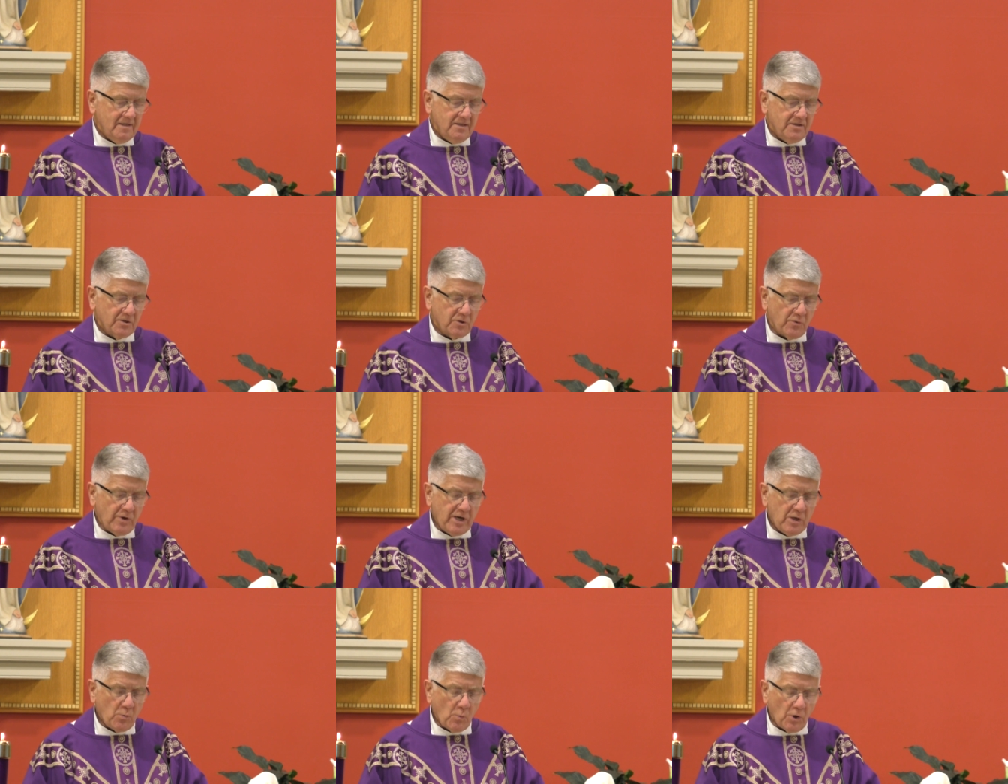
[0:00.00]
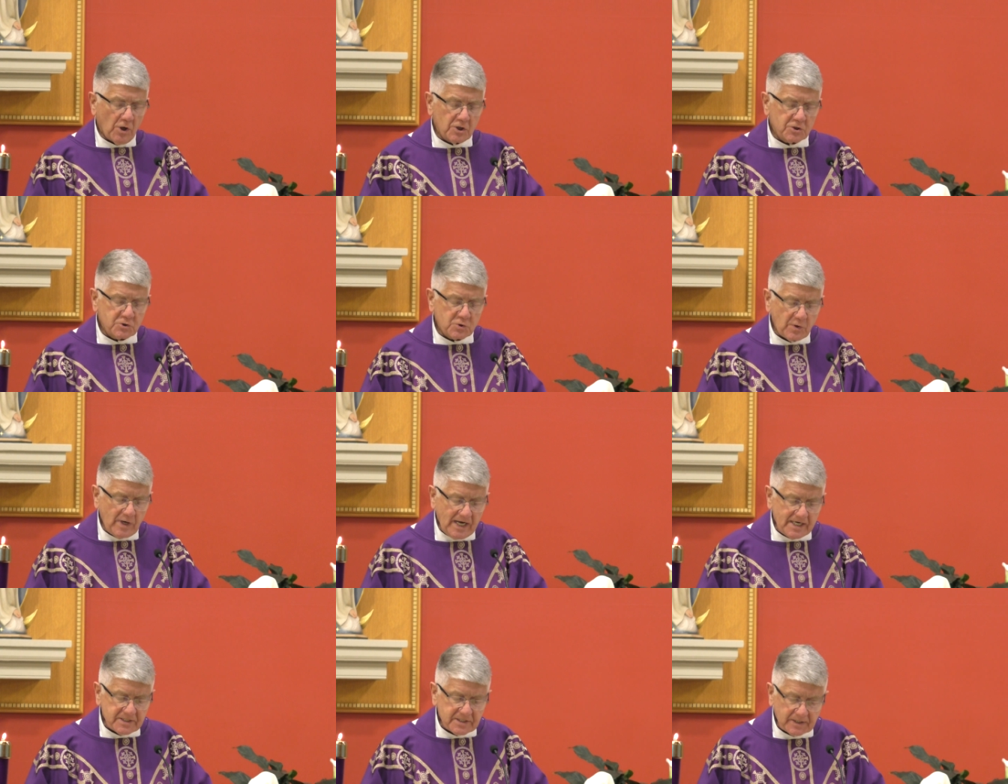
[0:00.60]
The Greek word
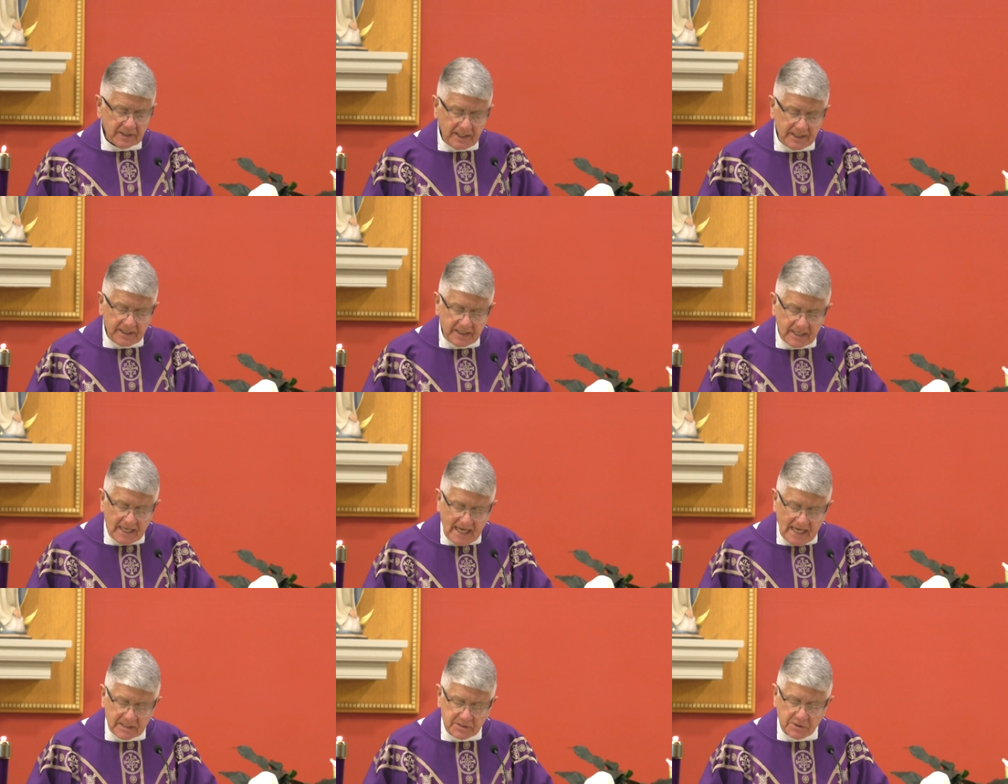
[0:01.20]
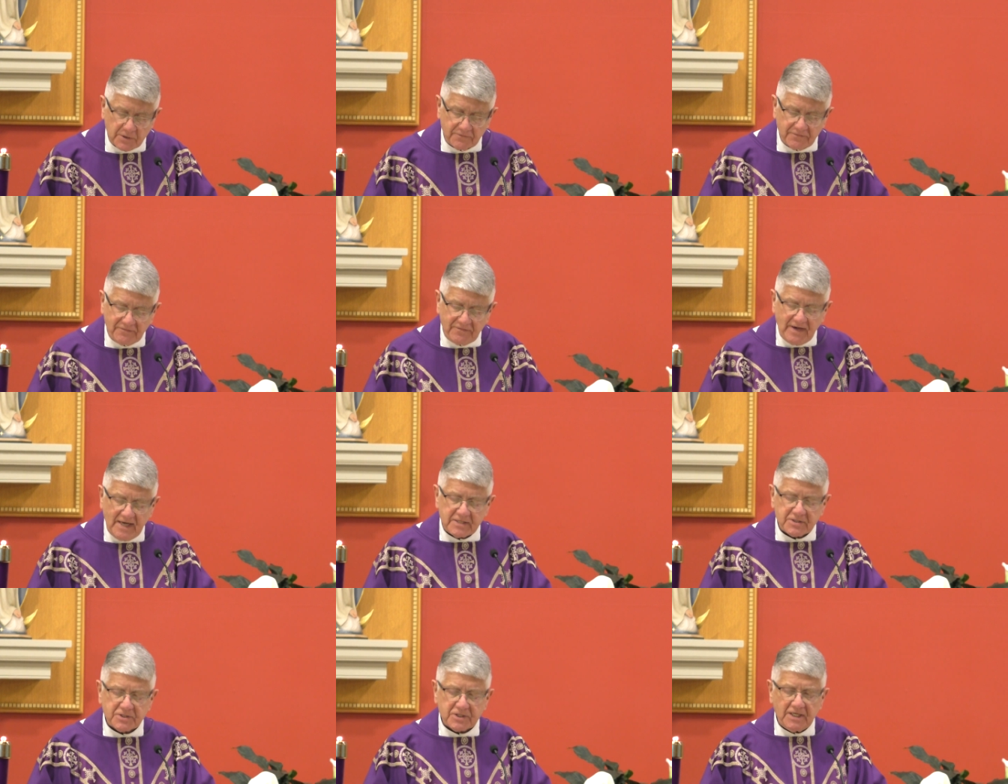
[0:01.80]
translated as
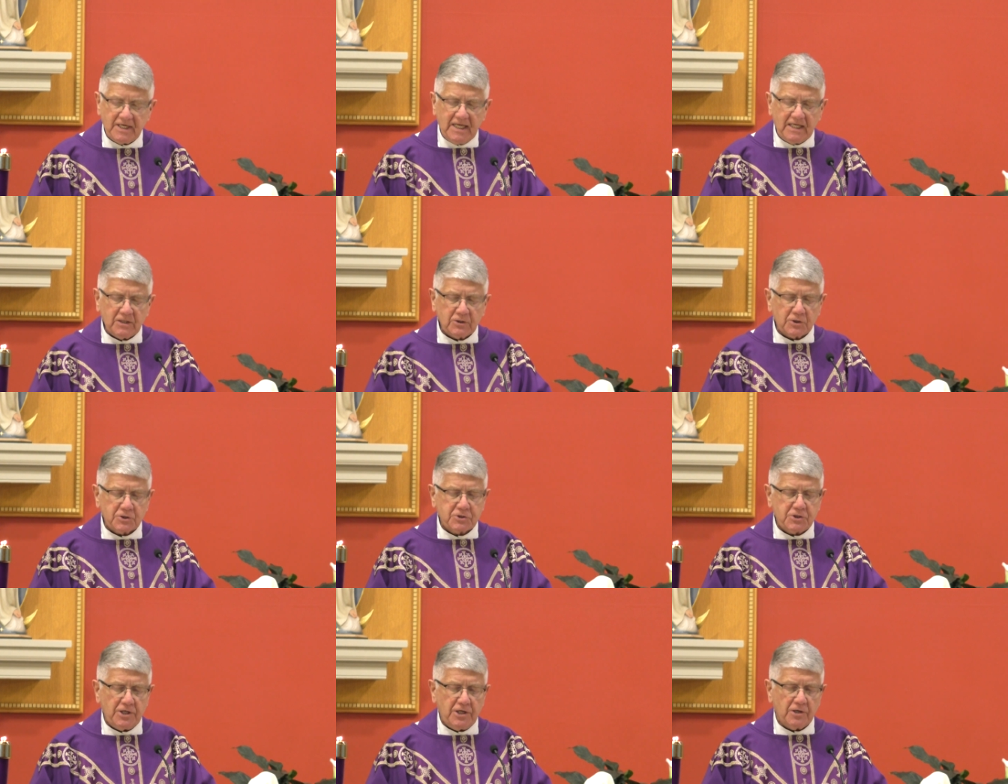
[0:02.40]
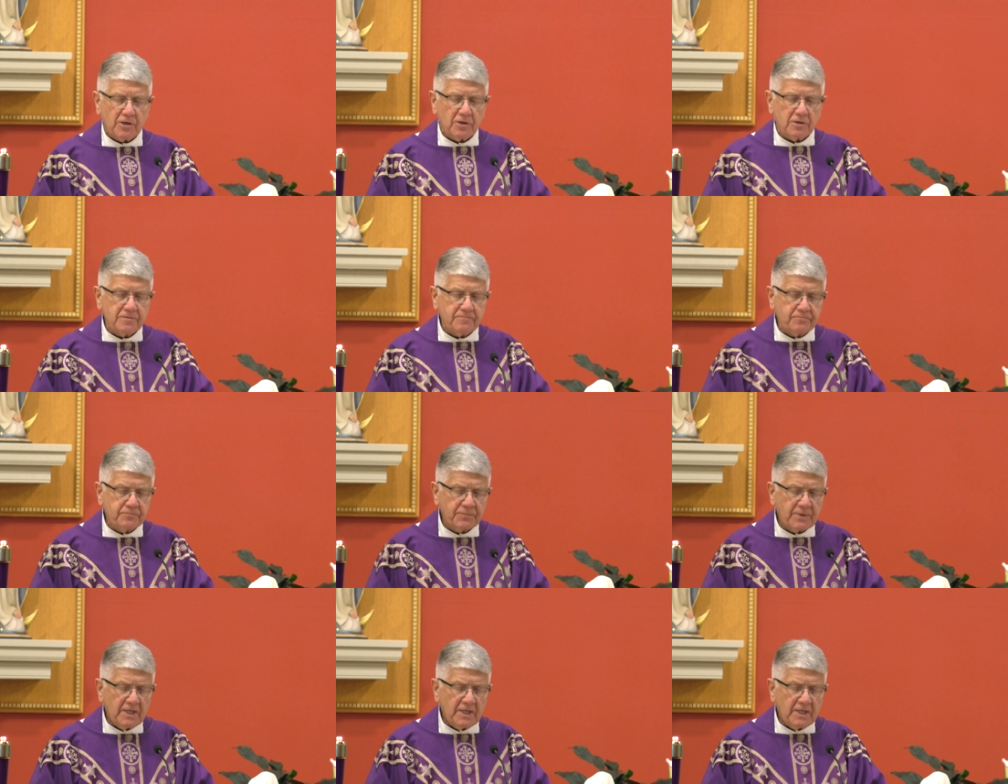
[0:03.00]
offense in English here